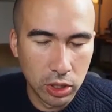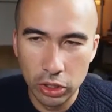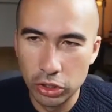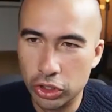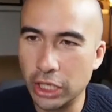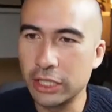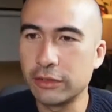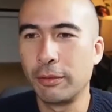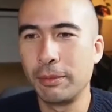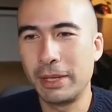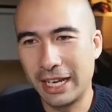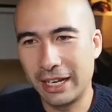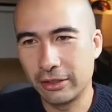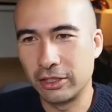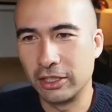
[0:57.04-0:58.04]
Just from
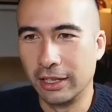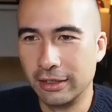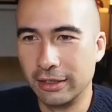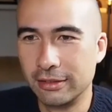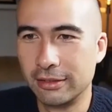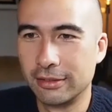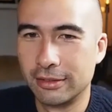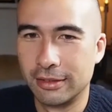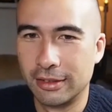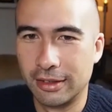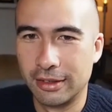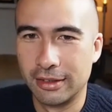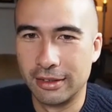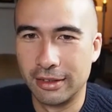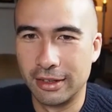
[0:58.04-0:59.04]
the outside,
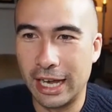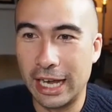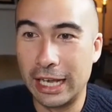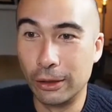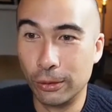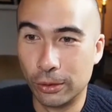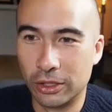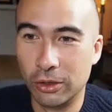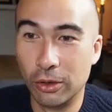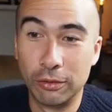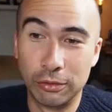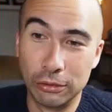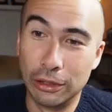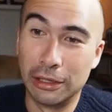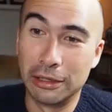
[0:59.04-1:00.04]
it looks an
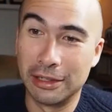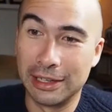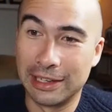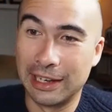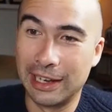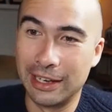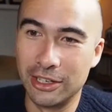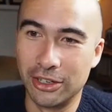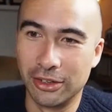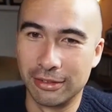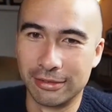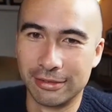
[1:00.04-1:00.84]
awful lot like an engine.